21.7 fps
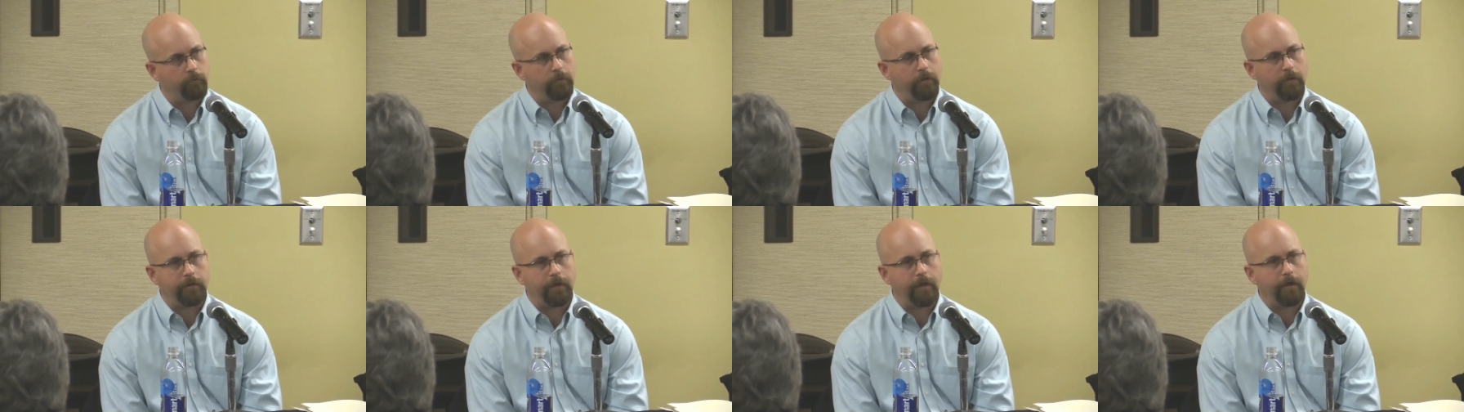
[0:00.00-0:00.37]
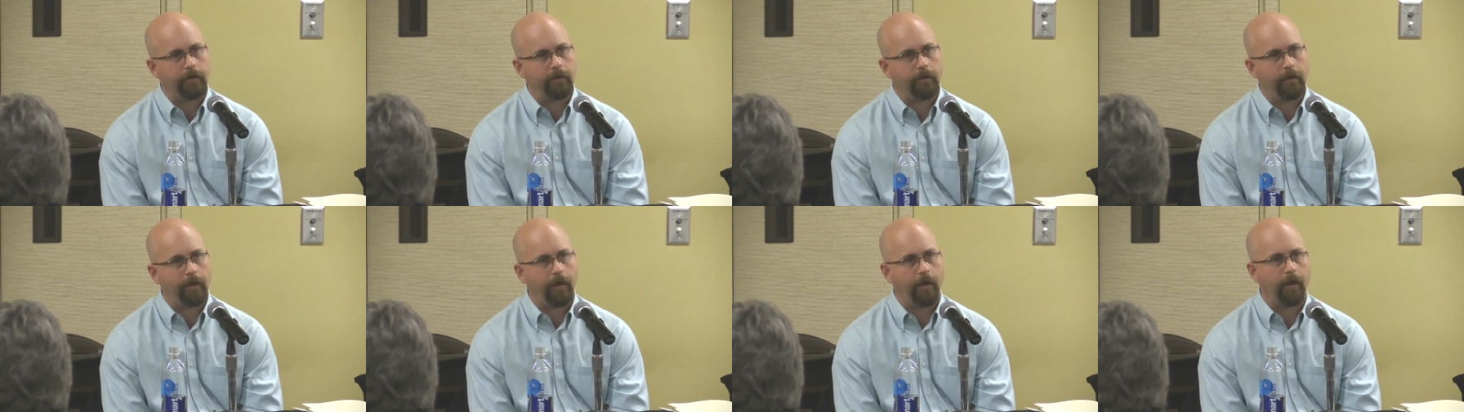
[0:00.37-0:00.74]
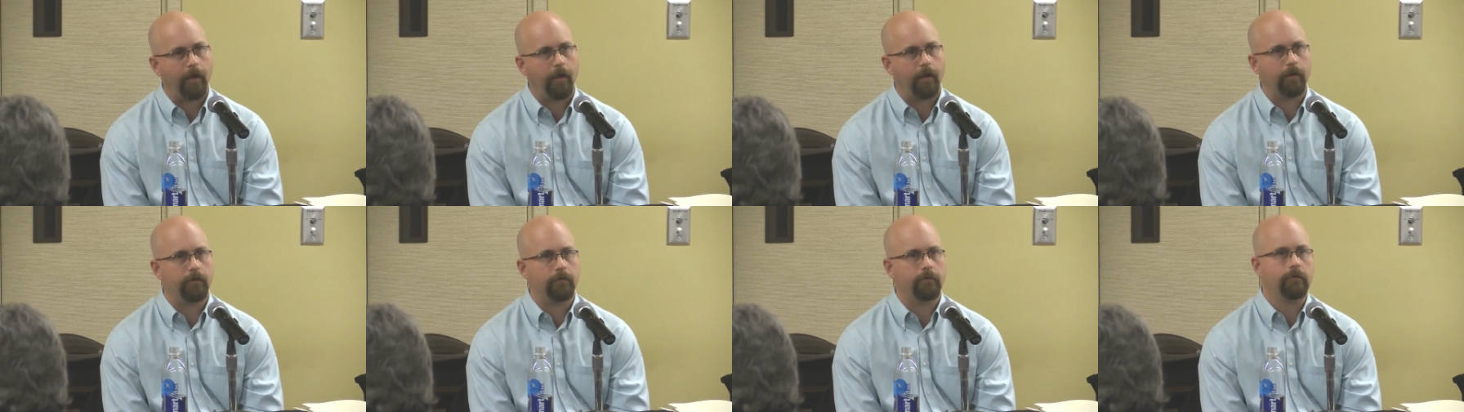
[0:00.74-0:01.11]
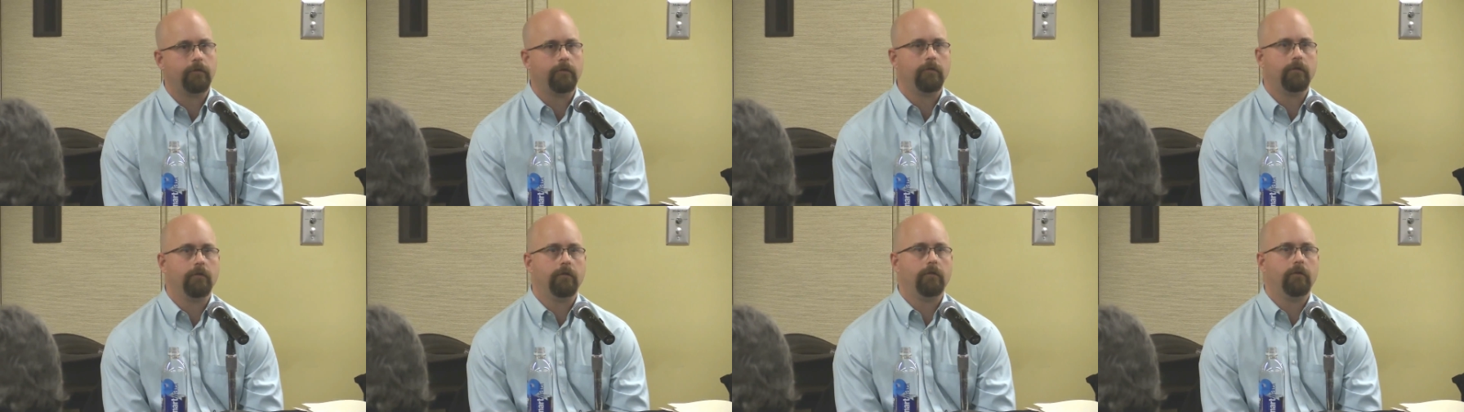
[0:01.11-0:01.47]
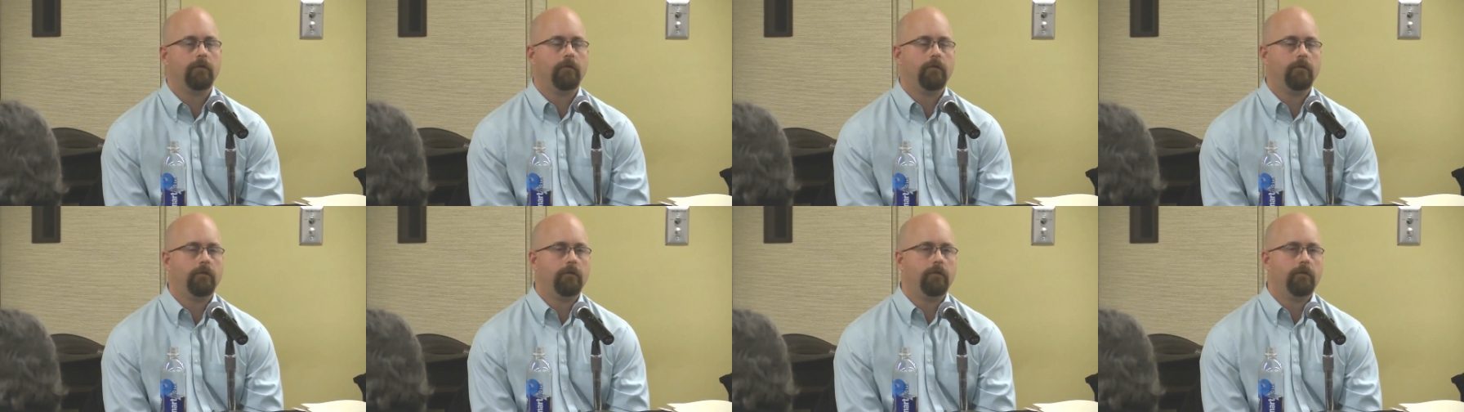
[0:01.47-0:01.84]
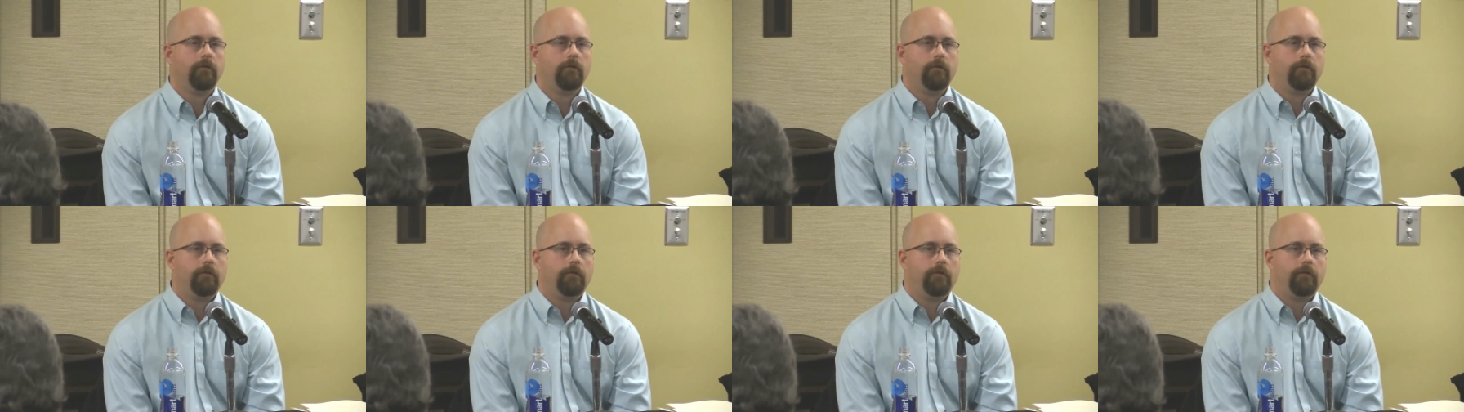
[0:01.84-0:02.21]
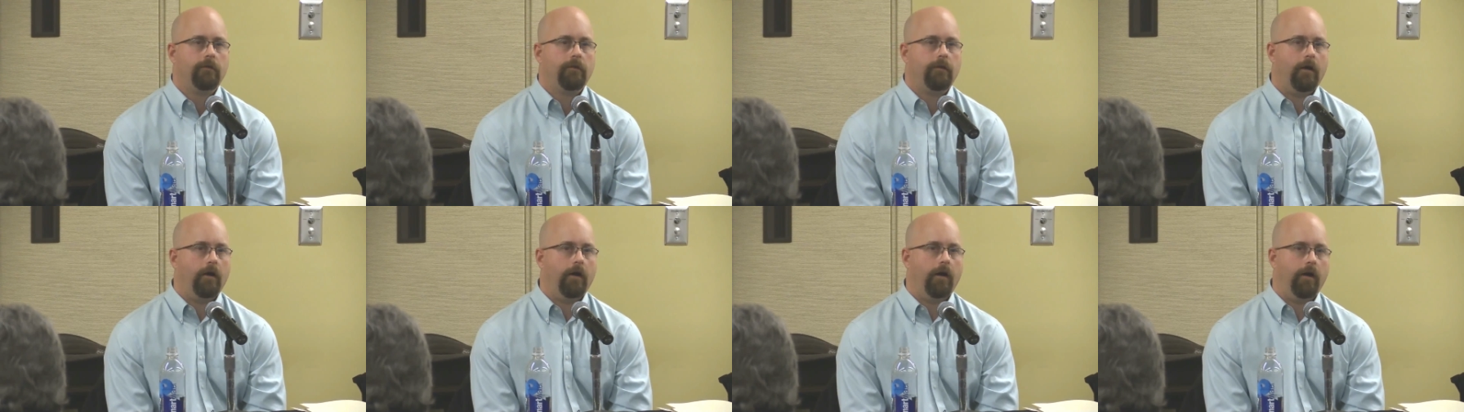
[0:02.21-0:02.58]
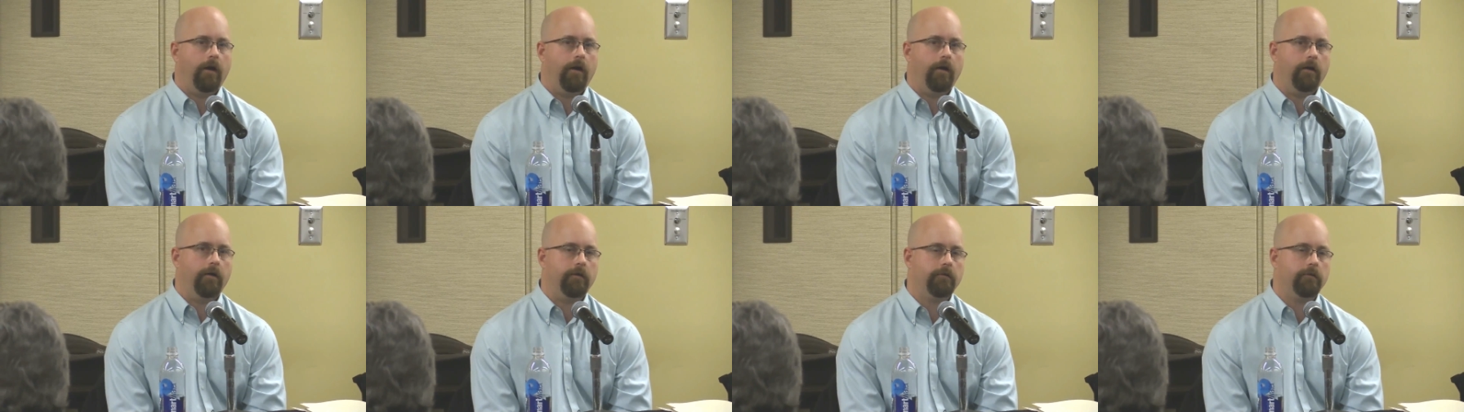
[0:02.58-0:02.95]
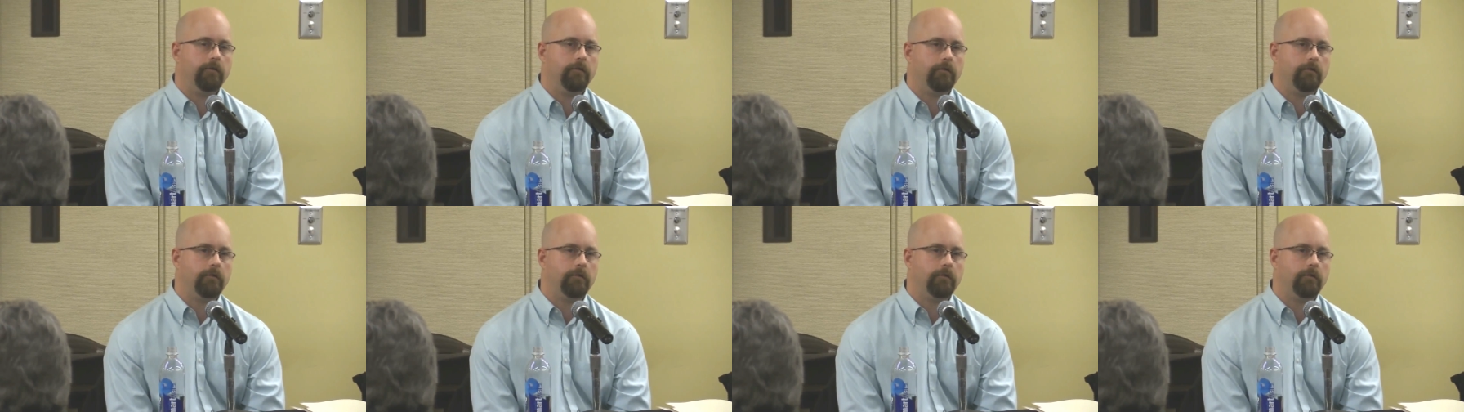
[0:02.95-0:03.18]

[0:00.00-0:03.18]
we again had uh,